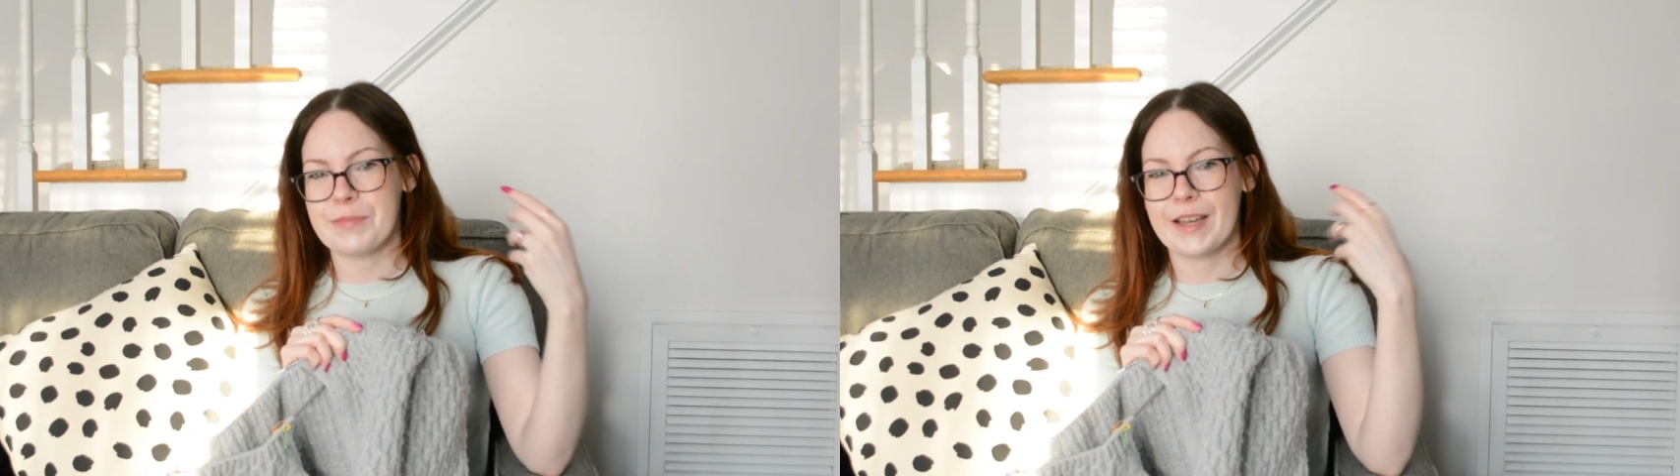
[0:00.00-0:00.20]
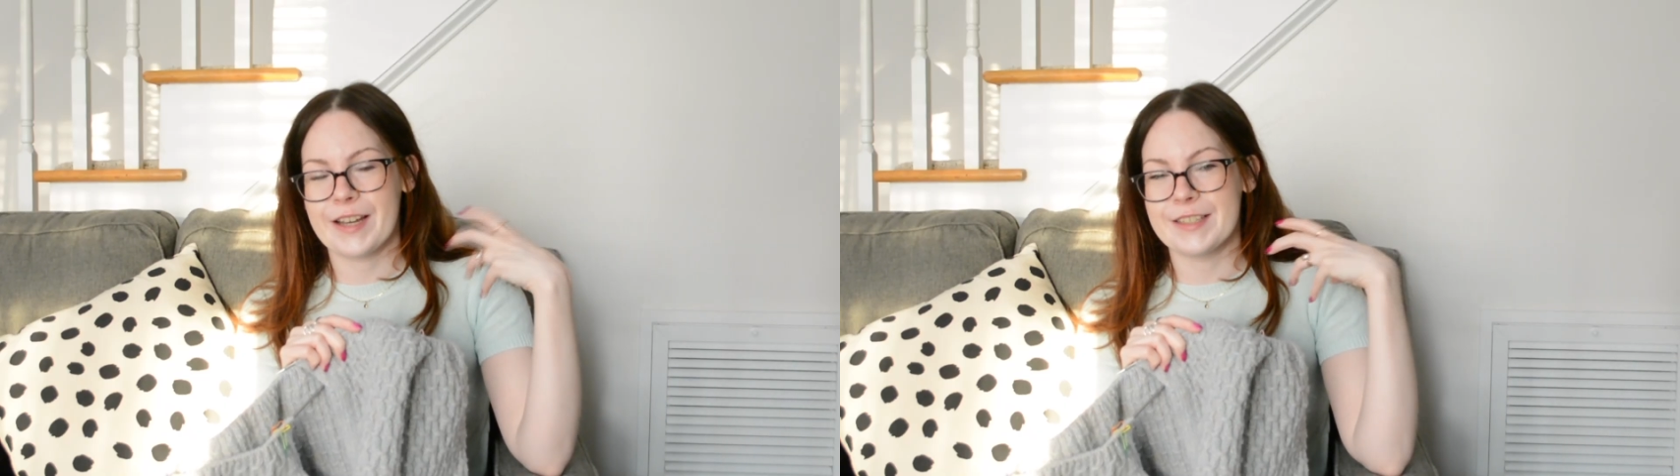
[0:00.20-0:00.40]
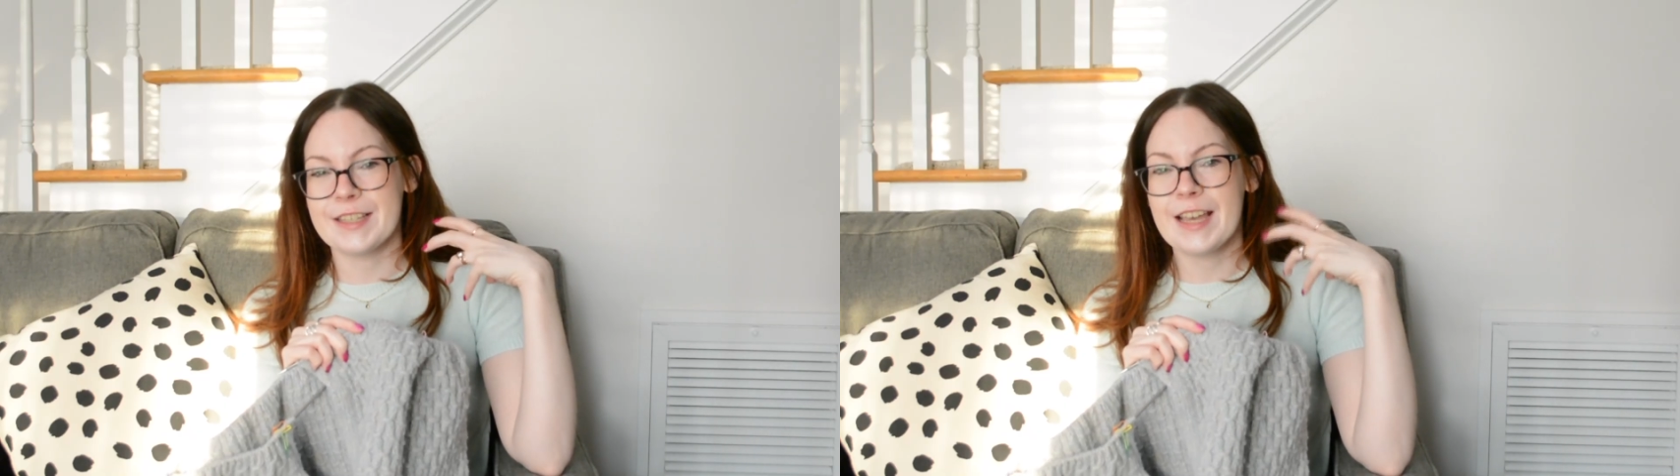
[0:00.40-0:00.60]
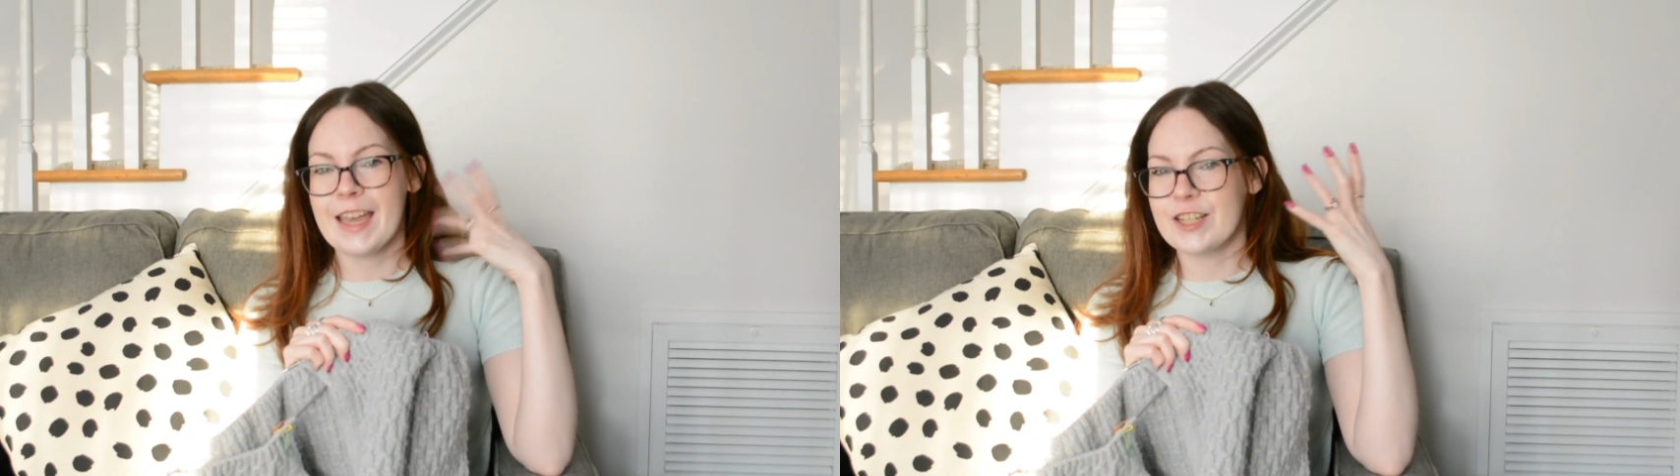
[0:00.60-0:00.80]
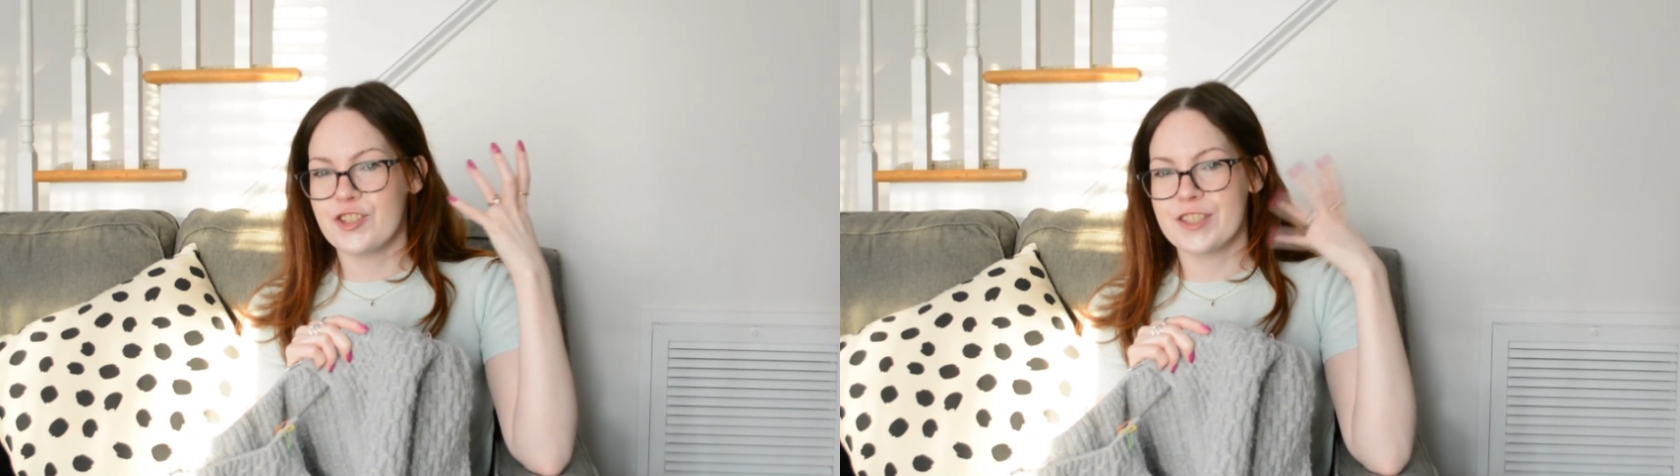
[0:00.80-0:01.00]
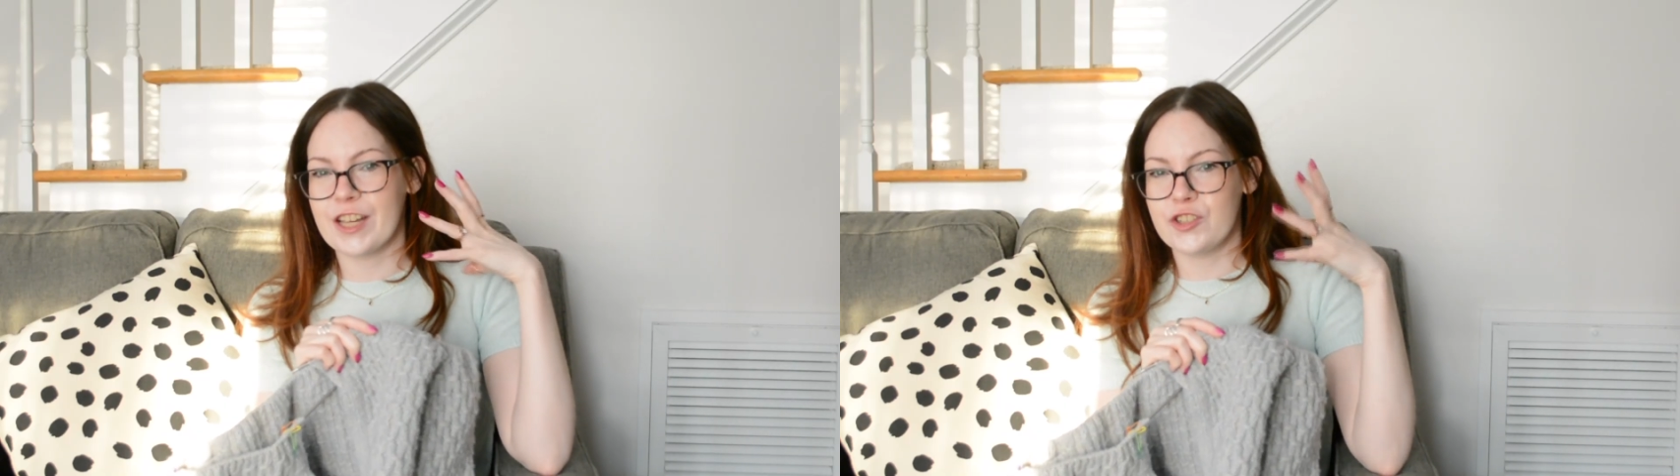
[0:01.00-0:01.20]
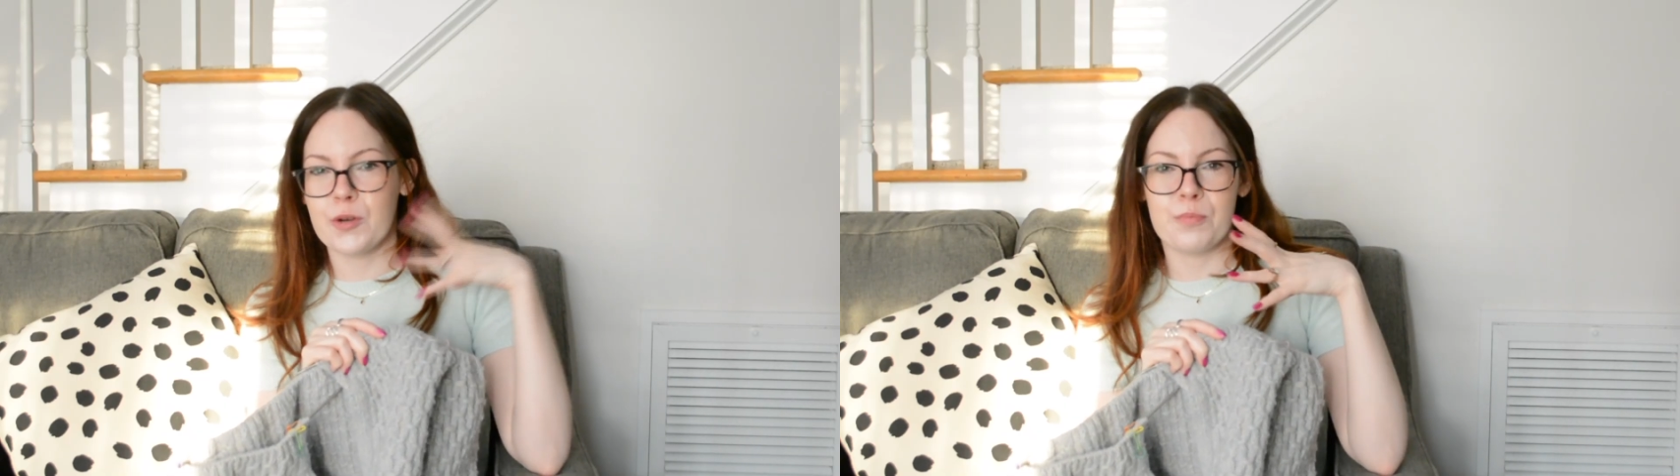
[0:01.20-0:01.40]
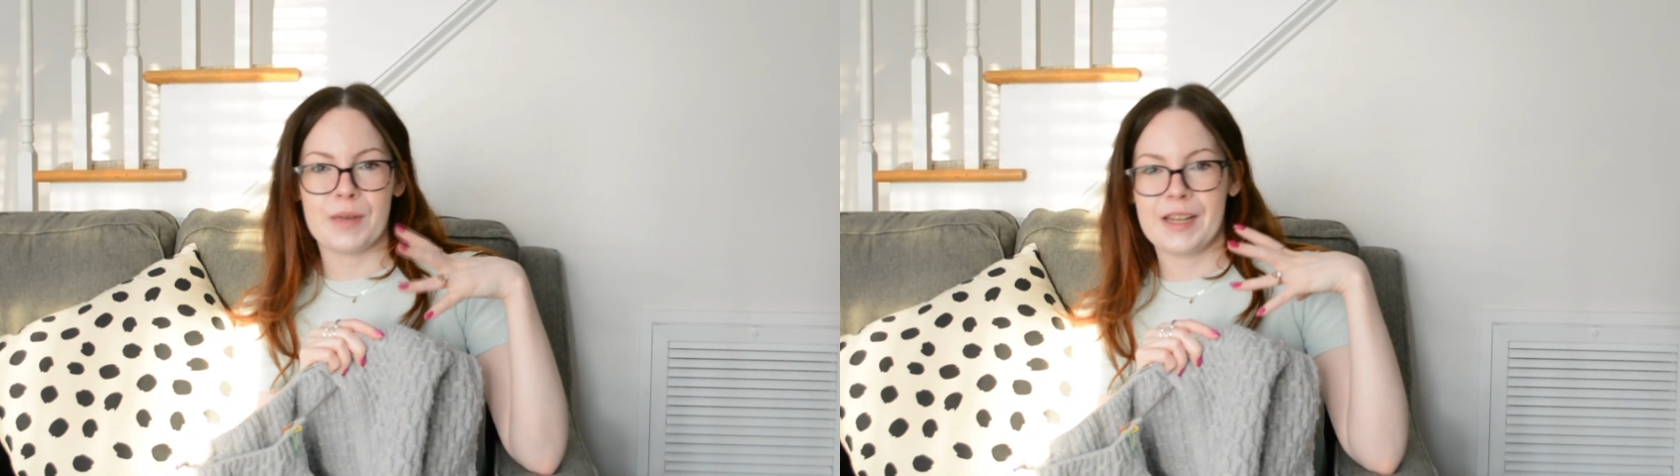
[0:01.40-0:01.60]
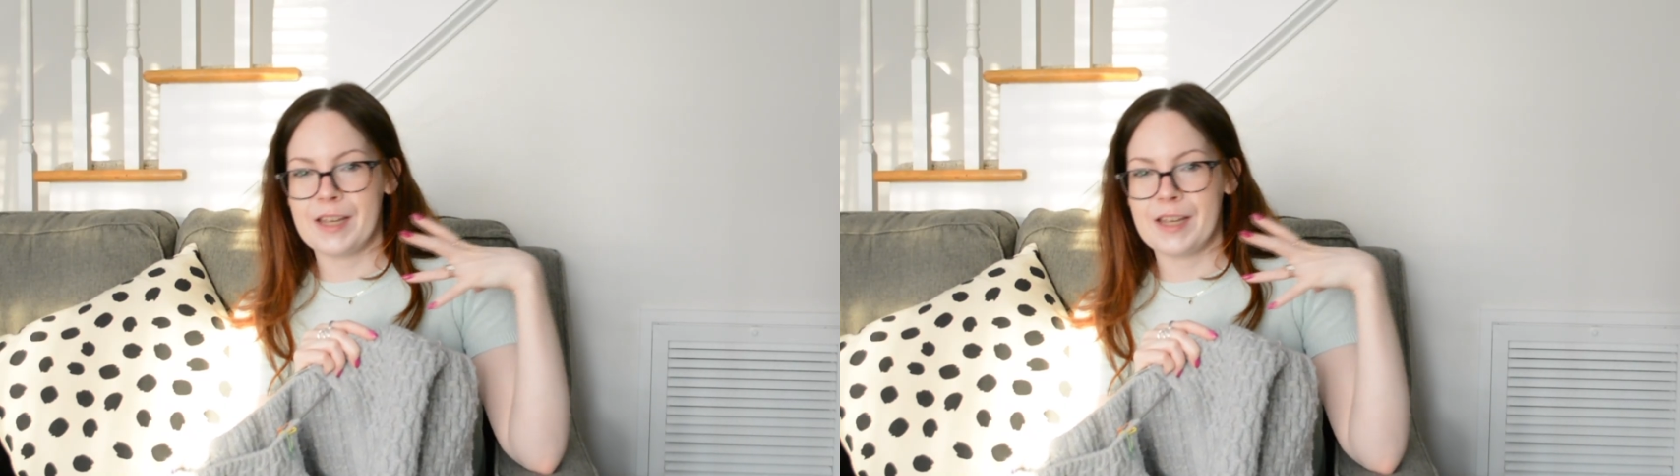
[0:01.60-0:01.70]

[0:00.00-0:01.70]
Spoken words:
because it's just like dopamine